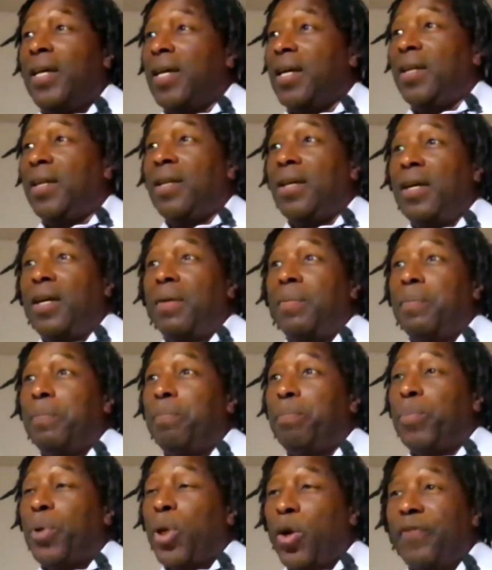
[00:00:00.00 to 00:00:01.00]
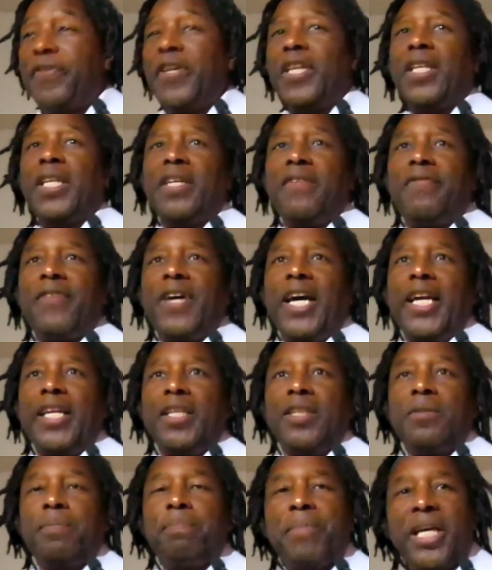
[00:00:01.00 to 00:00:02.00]
and uh, perfectly fine,
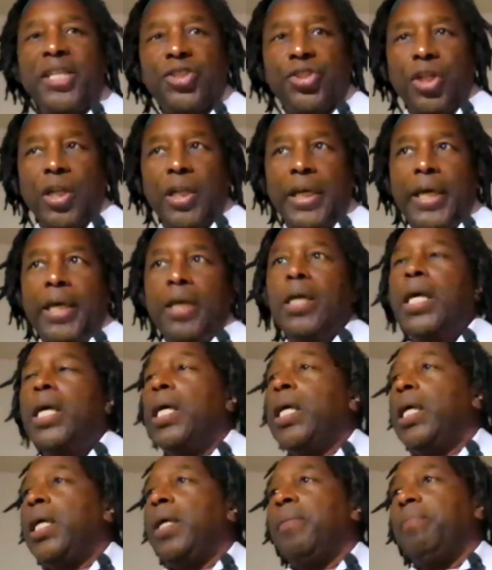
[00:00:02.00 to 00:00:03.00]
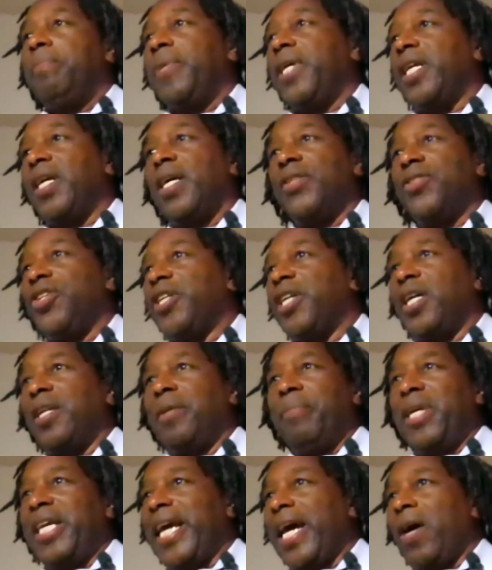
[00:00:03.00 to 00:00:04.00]
especially because you're going
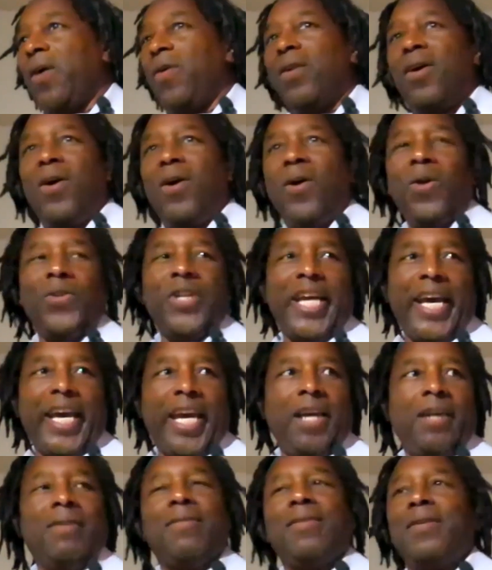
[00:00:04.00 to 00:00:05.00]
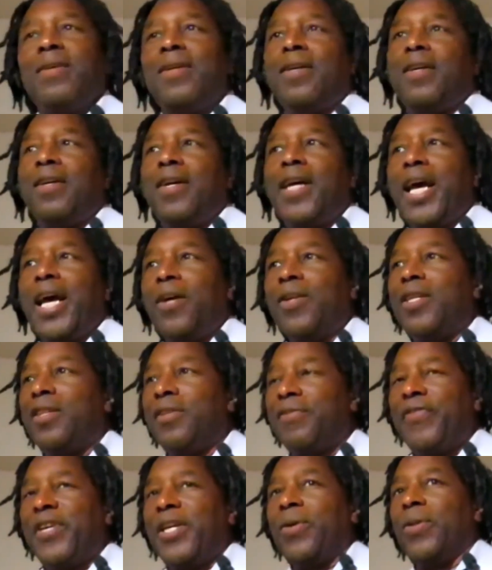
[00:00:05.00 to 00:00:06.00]
to be out all day uh, out in
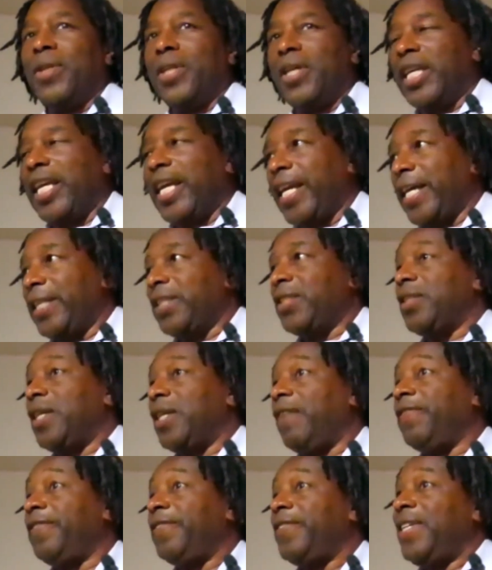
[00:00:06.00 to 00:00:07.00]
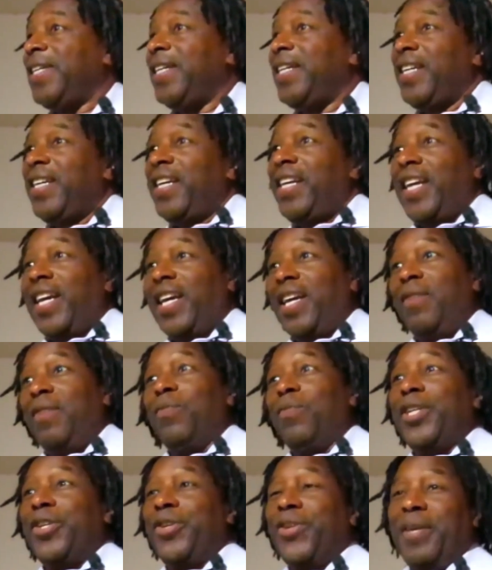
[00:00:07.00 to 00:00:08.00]
the field looking at stuff.
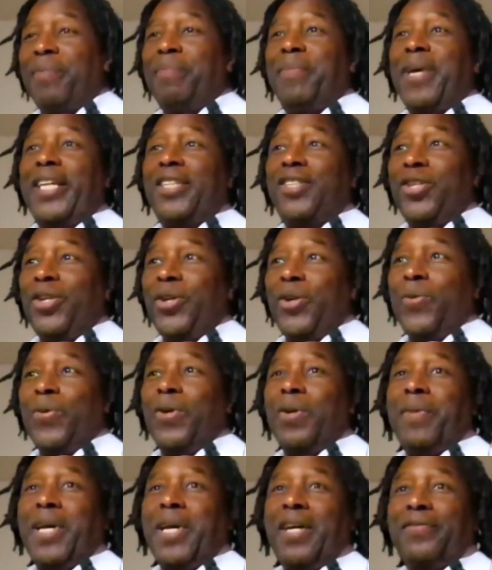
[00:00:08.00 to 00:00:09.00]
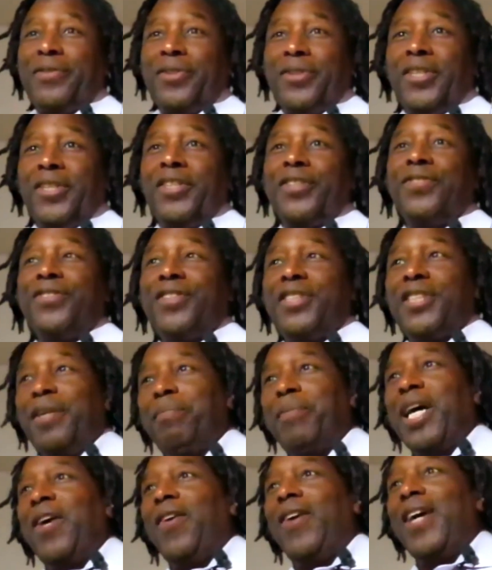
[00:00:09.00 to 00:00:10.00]
And when you get back to your room after a
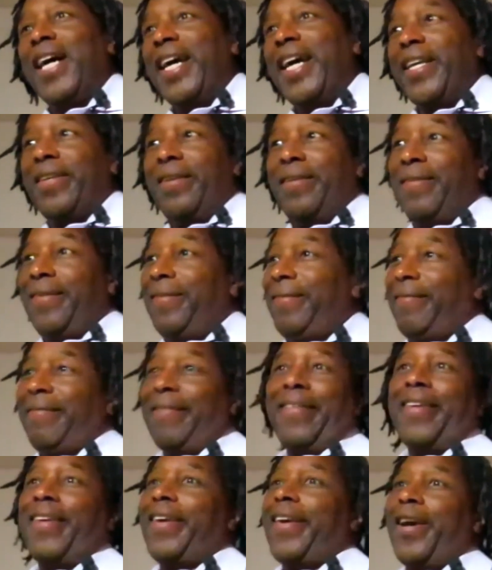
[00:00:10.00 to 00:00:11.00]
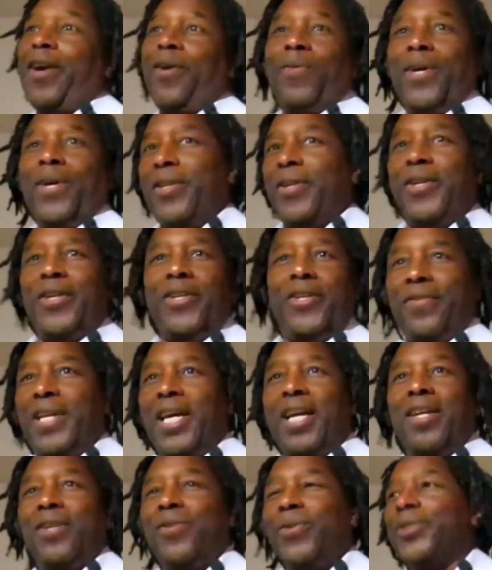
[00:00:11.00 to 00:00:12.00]
10 mile hike, you don't care whether you
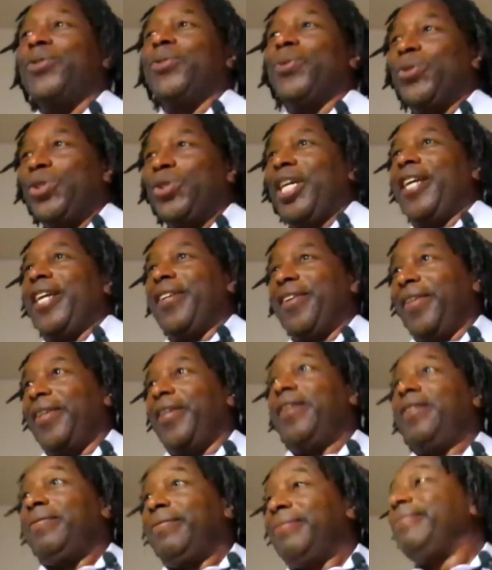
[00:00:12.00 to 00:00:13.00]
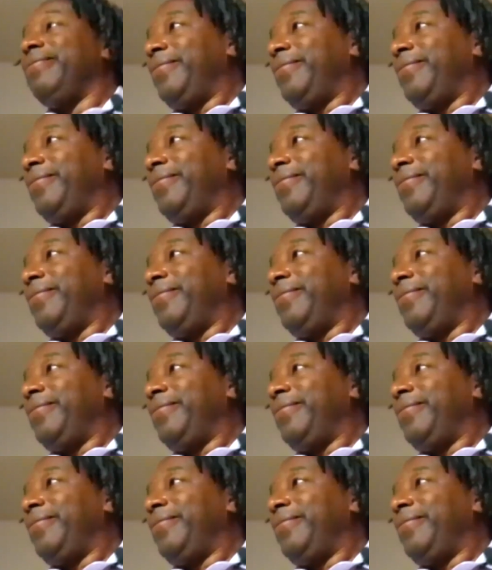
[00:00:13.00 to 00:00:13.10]
got a crystal chandelier.